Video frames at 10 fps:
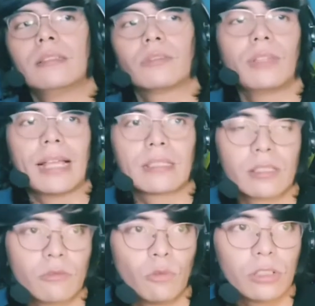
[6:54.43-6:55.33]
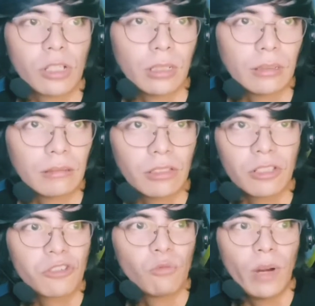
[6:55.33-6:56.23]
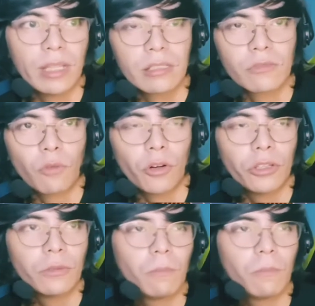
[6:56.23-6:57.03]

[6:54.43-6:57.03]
So that's REITs for you,